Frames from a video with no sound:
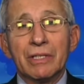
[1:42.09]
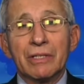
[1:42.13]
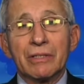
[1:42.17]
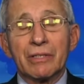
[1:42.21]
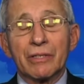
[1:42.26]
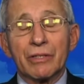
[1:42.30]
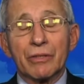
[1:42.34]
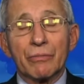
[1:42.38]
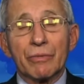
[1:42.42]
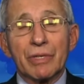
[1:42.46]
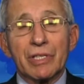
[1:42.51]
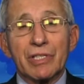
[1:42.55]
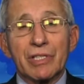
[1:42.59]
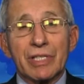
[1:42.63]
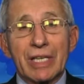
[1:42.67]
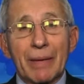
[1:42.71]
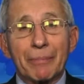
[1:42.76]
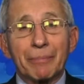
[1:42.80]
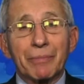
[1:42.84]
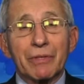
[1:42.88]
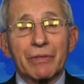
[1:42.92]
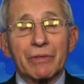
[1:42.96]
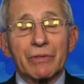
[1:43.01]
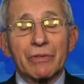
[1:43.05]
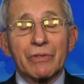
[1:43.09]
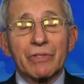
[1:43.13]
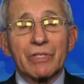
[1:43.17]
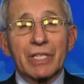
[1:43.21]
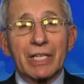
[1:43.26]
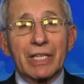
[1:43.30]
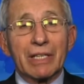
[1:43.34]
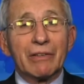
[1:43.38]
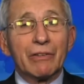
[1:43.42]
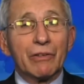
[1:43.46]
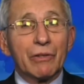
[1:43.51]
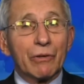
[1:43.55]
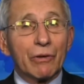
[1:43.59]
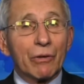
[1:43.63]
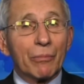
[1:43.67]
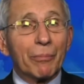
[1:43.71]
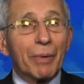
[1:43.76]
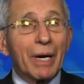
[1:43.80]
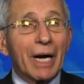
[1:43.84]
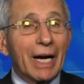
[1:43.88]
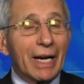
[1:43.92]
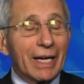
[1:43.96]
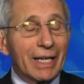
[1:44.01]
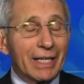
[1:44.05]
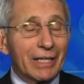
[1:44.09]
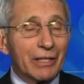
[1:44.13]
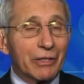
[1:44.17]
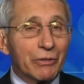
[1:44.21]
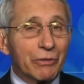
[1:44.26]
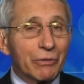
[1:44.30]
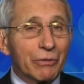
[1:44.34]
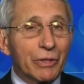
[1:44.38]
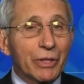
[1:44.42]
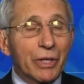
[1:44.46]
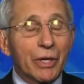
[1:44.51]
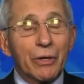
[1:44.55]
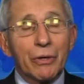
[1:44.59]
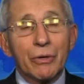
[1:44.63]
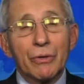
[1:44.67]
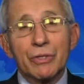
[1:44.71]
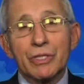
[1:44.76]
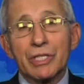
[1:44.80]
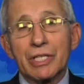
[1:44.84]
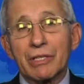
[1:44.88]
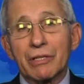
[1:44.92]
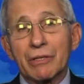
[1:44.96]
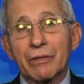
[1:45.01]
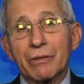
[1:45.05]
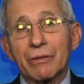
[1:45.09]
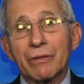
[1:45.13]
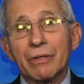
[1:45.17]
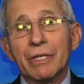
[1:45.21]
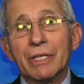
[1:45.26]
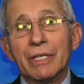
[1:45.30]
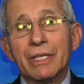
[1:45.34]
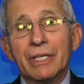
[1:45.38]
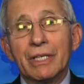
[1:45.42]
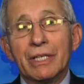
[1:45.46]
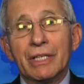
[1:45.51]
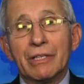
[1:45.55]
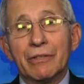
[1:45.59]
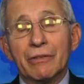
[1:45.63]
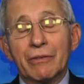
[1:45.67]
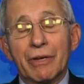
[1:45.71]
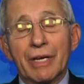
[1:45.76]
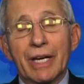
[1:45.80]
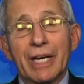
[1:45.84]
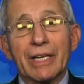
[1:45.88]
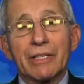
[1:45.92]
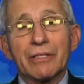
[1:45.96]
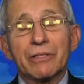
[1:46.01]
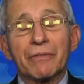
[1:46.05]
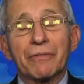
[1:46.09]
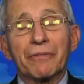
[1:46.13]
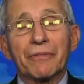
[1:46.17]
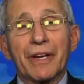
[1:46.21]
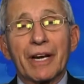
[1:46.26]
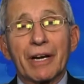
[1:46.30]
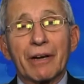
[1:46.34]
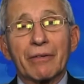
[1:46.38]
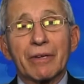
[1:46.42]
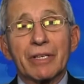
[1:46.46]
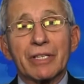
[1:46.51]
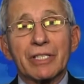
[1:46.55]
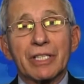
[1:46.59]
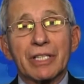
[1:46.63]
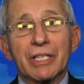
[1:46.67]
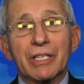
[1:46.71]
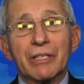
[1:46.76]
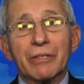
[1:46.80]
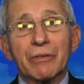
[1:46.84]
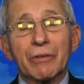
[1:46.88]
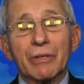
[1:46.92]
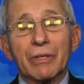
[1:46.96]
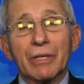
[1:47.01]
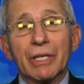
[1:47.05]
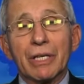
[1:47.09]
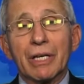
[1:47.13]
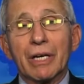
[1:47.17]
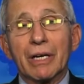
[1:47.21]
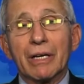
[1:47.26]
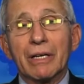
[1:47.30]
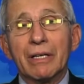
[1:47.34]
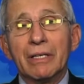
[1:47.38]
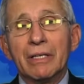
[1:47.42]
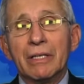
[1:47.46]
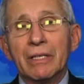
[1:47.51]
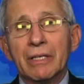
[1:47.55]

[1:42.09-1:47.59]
to the receptors in your body, in your nose, in your nasopharynx, and in your lung.